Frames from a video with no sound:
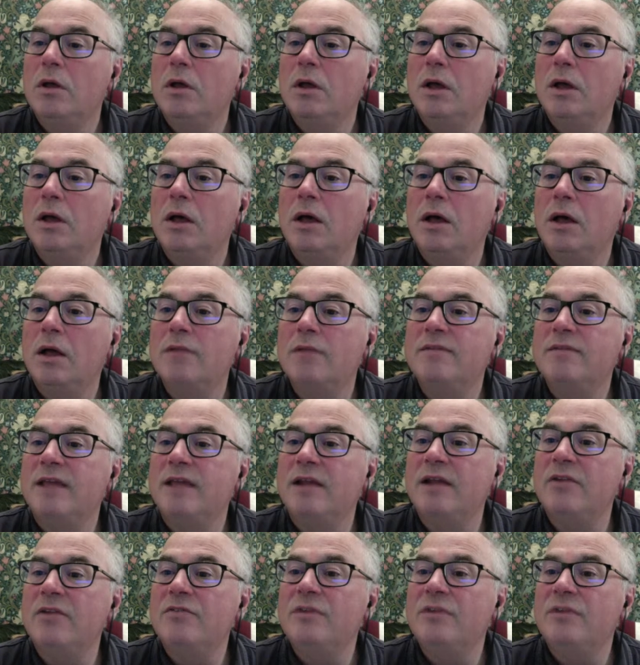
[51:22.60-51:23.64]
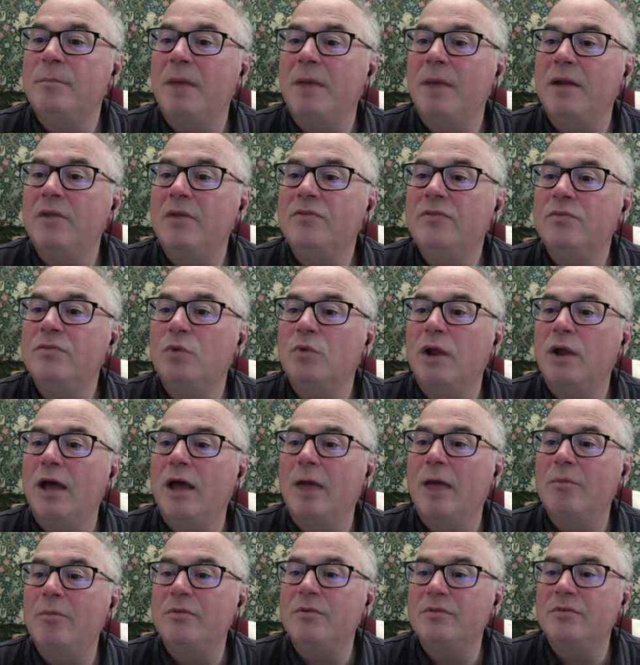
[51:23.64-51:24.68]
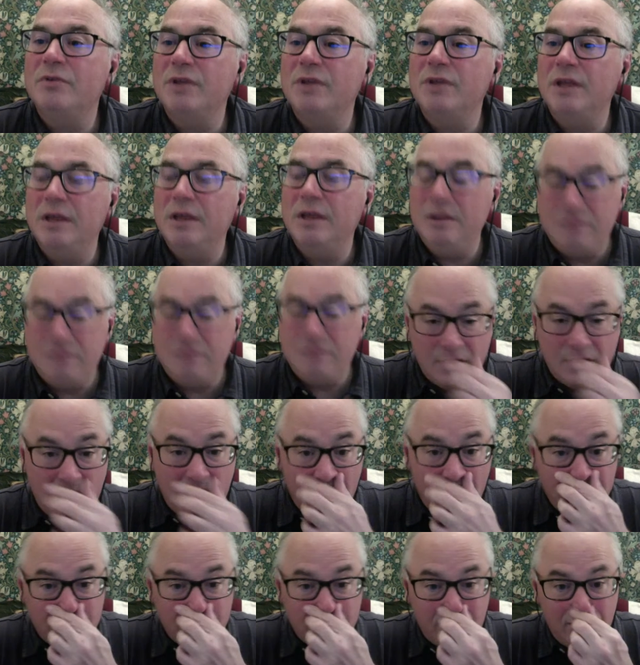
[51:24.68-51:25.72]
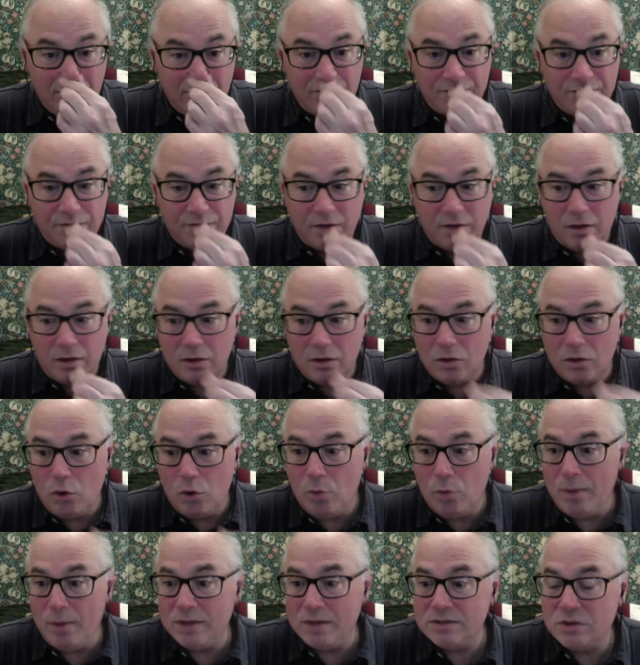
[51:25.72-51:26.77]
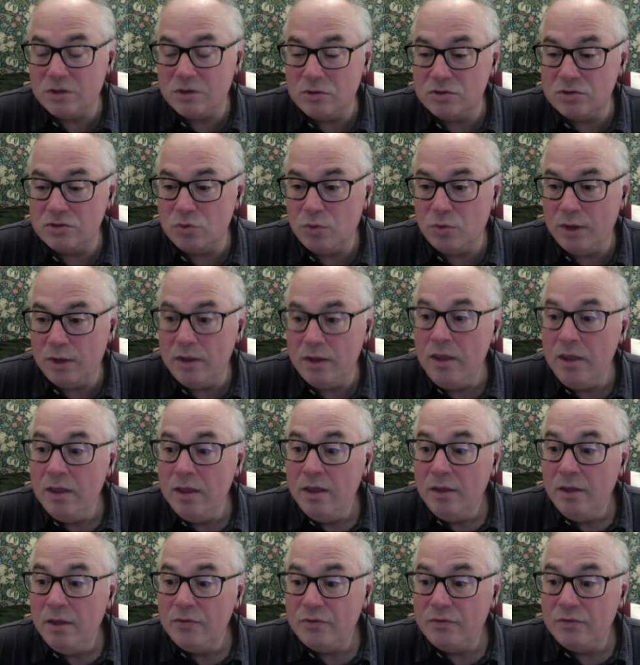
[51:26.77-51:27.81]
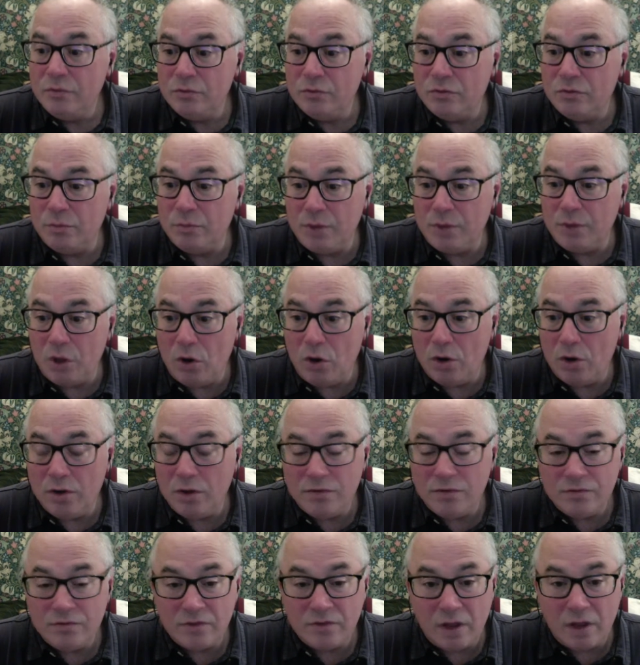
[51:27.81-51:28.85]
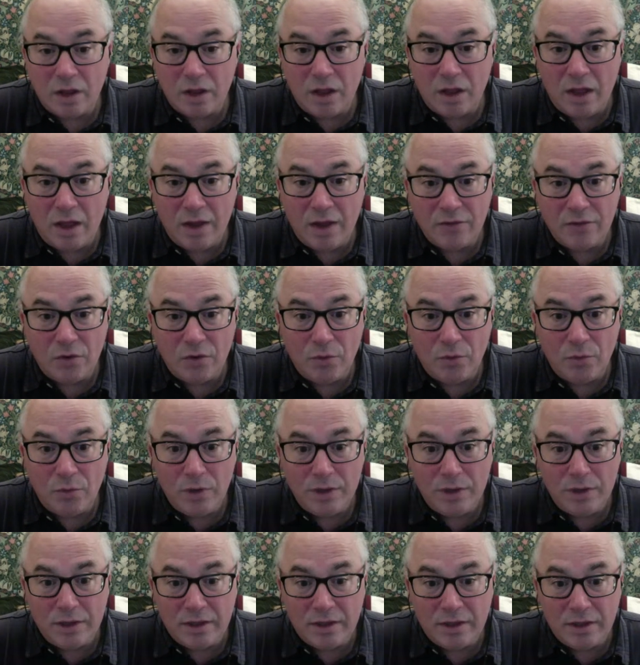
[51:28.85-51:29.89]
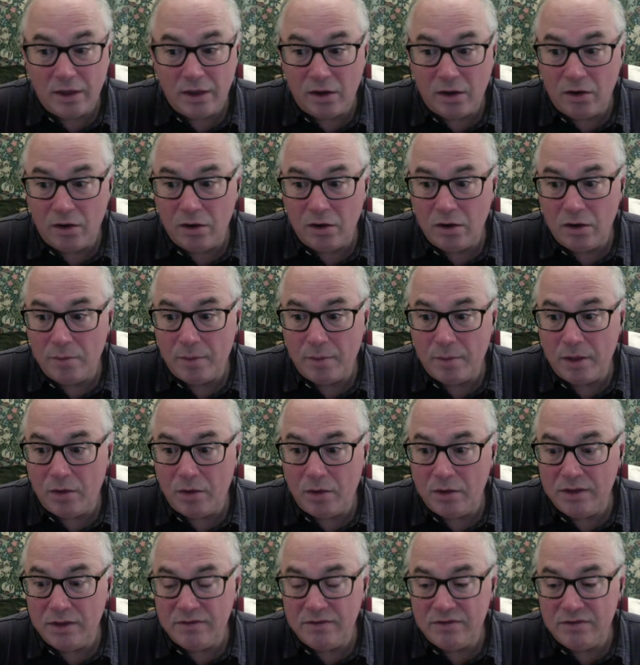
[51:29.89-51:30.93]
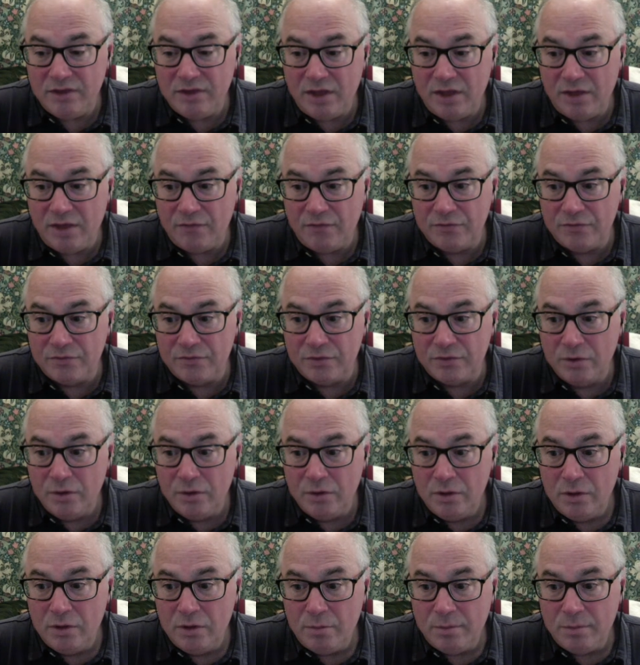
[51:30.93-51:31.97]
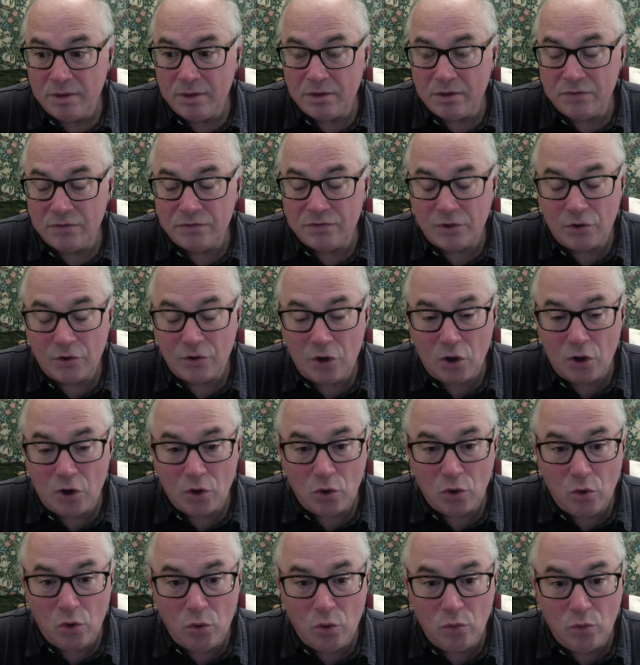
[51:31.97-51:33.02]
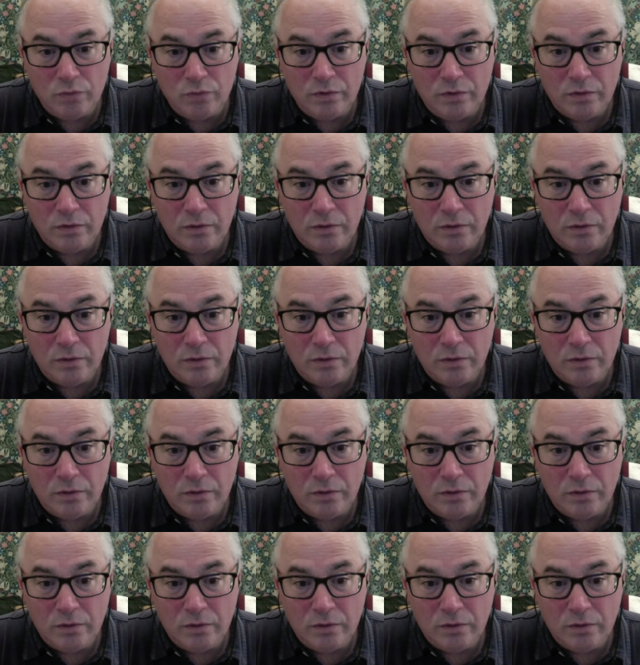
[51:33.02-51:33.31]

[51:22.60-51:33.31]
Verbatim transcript: Uh, then is the menace what happens to ETFs if uh, COMEX goes away? To, to be honest, uh, I don't really care about ETFs because they're not gold.